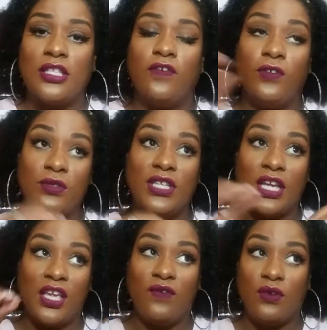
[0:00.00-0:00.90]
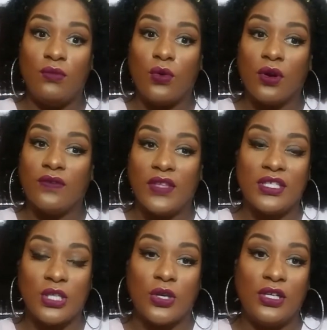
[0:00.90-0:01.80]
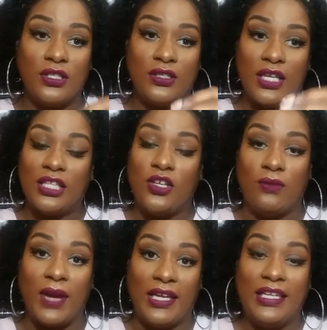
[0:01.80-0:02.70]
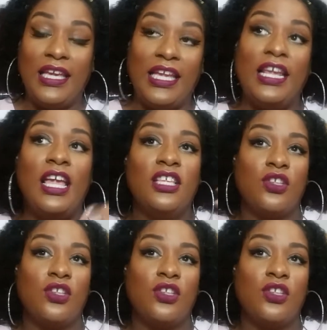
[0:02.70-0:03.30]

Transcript: the foods that give you more of the certain thing that you might need,